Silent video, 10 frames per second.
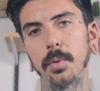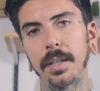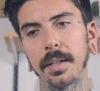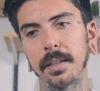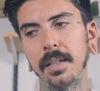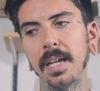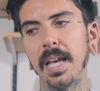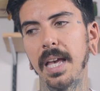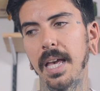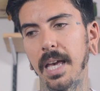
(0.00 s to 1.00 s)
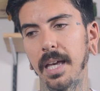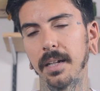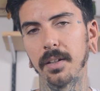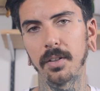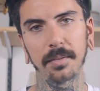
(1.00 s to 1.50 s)
weekend
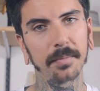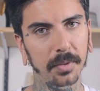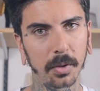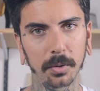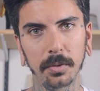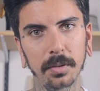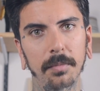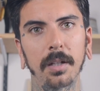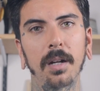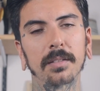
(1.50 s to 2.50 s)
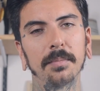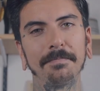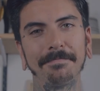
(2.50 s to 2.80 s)
and go do something awesome.